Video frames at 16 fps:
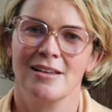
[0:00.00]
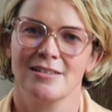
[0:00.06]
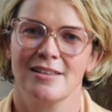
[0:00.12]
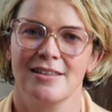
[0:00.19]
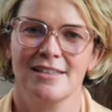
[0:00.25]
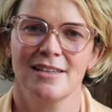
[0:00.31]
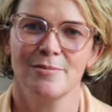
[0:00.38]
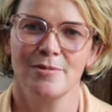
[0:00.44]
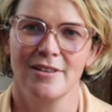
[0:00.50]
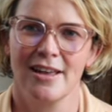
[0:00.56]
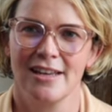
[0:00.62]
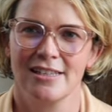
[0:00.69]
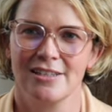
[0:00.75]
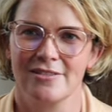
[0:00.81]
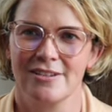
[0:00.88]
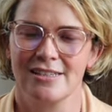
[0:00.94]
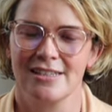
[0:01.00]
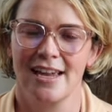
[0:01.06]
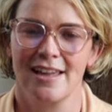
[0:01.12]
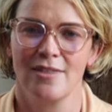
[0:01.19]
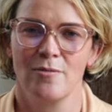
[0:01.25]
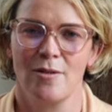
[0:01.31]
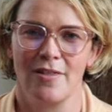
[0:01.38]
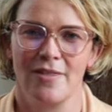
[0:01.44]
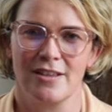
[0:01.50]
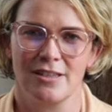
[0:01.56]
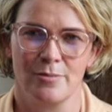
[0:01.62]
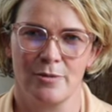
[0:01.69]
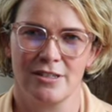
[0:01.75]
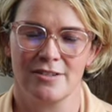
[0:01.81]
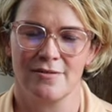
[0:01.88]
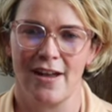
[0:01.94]
So the simple answer is get the one that's
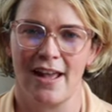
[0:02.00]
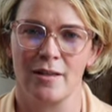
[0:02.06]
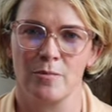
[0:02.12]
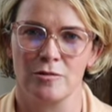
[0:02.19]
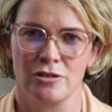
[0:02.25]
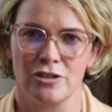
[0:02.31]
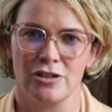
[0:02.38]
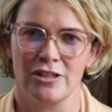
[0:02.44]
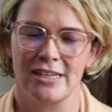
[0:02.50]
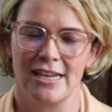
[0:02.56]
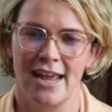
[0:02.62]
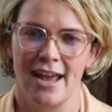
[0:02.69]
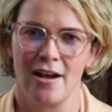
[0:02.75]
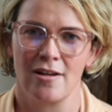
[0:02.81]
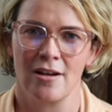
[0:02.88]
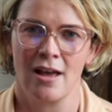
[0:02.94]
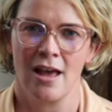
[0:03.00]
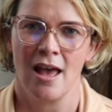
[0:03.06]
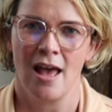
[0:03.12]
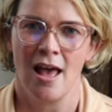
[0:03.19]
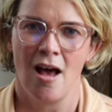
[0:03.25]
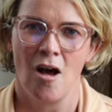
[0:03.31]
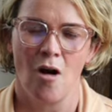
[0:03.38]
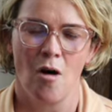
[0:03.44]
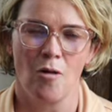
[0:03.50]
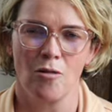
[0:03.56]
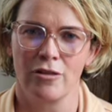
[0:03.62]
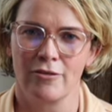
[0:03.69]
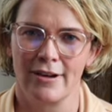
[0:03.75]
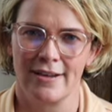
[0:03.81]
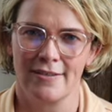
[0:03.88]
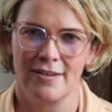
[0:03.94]
most available to you now. All
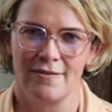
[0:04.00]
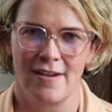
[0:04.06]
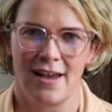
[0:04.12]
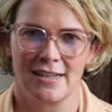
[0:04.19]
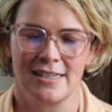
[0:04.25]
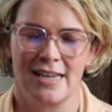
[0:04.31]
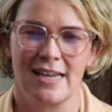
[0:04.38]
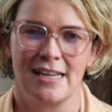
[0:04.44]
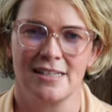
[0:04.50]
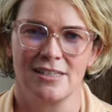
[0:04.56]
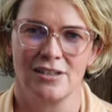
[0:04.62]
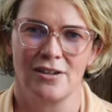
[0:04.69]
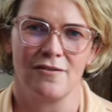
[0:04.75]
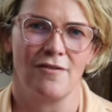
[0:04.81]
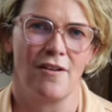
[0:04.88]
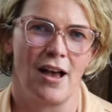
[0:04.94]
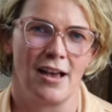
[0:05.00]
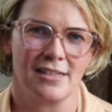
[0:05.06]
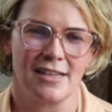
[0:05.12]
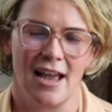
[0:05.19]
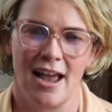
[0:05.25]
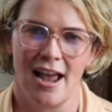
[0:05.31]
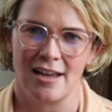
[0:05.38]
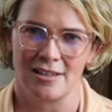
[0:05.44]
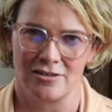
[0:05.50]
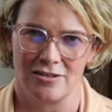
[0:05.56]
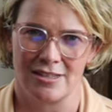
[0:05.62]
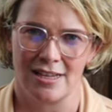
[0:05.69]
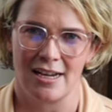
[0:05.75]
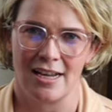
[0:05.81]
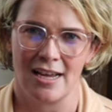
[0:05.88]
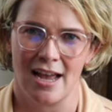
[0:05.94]
three of the vaccines, so Pfizer, Astra
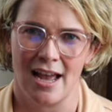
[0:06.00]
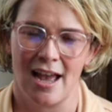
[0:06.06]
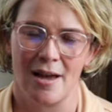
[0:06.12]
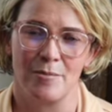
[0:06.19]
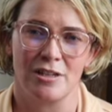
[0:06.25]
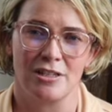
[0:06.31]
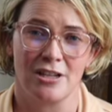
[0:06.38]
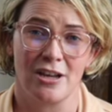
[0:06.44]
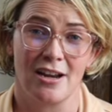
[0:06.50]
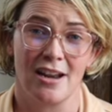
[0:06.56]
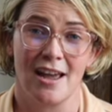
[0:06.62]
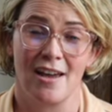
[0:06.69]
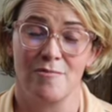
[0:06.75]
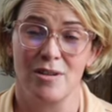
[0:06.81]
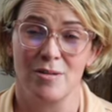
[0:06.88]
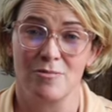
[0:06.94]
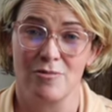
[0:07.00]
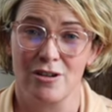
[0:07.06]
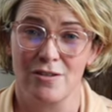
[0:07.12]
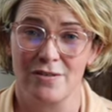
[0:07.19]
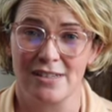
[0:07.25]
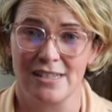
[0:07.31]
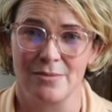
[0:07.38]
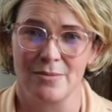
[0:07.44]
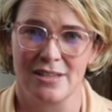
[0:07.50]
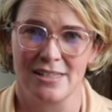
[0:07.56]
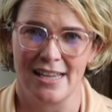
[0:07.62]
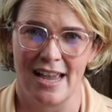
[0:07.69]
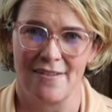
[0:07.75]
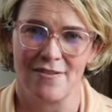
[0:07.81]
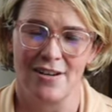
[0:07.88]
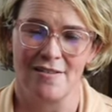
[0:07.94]
Zeneca and Moderna, have been proven to be
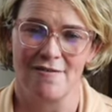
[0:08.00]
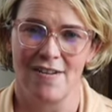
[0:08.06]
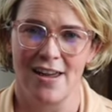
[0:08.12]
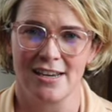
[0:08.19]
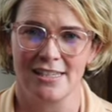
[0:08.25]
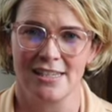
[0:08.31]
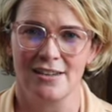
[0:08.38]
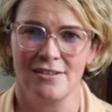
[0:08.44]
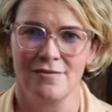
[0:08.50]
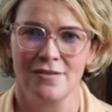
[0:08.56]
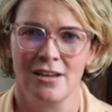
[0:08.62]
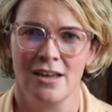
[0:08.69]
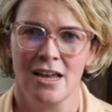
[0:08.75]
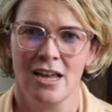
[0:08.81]
safe and effective.